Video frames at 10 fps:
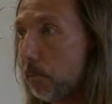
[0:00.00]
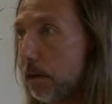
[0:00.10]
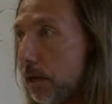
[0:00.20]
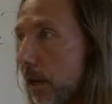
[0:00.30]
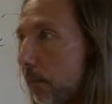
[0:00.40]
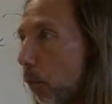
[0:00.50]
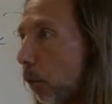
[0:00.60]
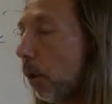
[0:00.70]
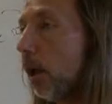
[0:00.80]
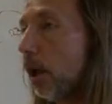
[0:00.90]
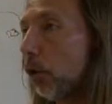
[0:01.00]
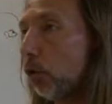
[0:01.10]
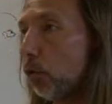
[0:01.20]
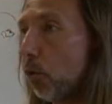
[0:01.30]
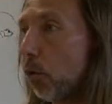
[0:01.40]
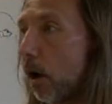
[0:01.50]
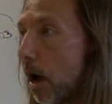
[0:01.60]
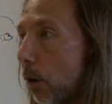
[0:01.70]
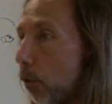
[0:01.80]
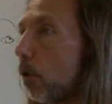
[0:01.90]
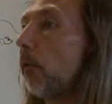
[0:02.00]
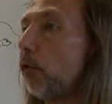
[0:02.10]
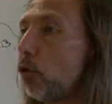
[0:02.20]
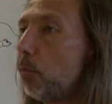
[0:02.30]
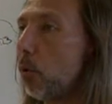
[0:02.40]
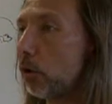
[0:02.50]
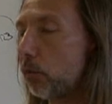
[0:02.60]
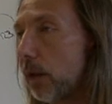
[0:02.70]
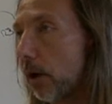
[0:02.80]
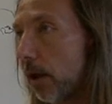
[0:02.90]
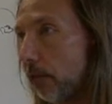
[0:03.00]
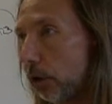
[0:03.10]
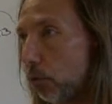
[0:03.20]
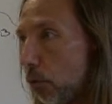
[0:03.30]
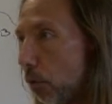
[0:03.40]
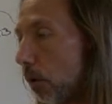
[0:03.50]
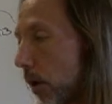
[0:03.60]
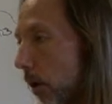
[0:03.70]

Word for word: being able to auto-configure boards without having to